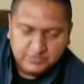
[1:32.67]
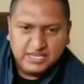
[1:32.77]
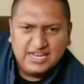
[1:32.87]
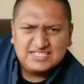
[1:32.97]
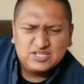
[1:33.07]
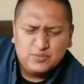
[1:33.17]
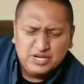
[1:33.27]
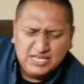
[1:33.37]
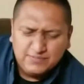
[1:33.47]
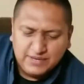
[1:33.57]
they got some
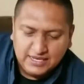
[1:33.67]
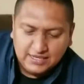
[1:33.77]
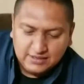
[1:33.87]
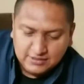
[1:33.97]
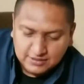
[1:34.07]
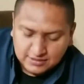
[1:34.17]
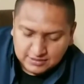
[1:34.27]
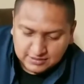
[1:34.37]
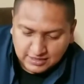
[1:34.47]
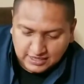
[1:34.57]
on eBay.
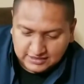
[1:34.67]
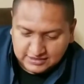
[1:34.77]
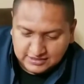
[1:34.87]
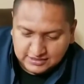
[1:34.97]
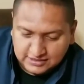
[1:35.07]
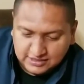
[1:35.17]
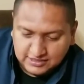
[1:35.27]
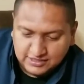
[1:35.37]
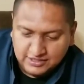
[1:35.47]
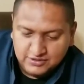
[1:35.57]
They got the
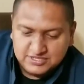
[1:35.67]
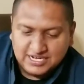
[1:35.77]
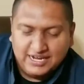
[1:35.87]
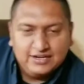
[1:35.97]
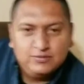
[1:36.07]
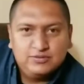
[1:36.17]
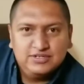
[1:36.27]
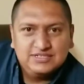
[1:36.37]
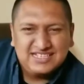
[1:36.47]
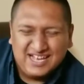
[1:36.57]
uh, the new China
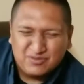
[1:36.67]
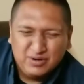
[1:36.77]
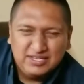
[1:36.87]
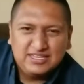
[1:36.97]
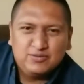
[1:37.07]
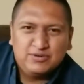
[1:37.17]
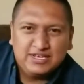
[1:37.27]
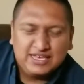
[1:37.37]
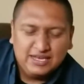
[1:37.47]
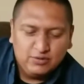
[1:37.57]
ones. I really didn't
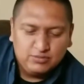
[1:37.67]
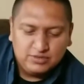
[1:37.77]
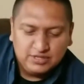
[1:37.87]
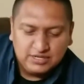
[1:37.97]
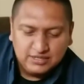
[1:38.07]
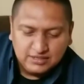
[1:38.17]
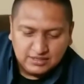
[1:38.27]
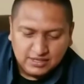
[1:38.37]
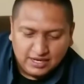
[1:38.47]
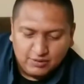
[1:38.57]
want to get one.
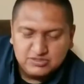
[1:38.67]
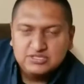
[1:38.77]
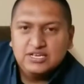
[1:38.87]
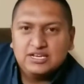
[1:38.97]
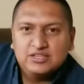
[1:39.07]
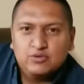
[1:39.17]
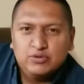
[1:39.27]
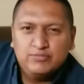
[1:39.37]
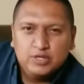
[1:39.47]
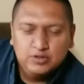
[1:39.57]
I was looking at the
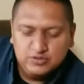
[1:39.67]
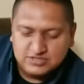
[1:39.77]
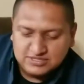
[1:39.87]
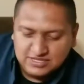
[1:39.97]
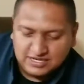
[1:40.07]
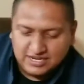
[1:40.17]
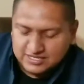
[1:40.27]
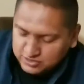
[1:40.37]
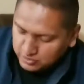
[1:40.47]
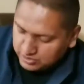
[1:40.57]
reviews. They're
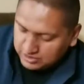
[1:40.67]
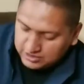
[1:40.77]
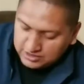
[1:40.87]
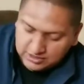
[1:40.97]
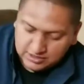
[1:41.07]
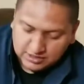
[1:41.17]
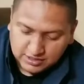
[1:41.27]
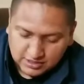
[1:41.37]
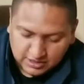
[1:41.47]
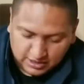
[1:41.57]
not too good.
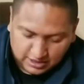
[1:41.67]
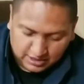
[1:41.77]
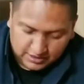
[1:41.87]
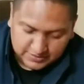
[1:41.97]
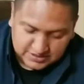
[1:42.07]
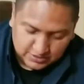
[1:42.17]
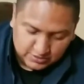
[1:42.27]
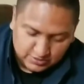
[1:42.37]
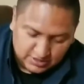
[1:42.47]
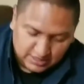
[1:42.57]
Uh,
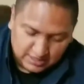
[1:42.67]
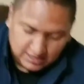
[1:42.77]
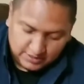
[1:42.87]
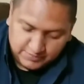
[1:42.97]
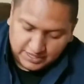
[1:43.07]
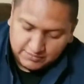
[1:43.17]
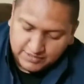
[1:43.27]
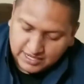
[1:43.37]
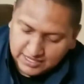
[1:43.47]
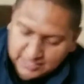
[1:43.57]
so uh, in
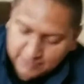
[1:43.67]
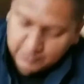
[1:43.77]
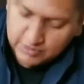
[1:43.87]
Palomar, I came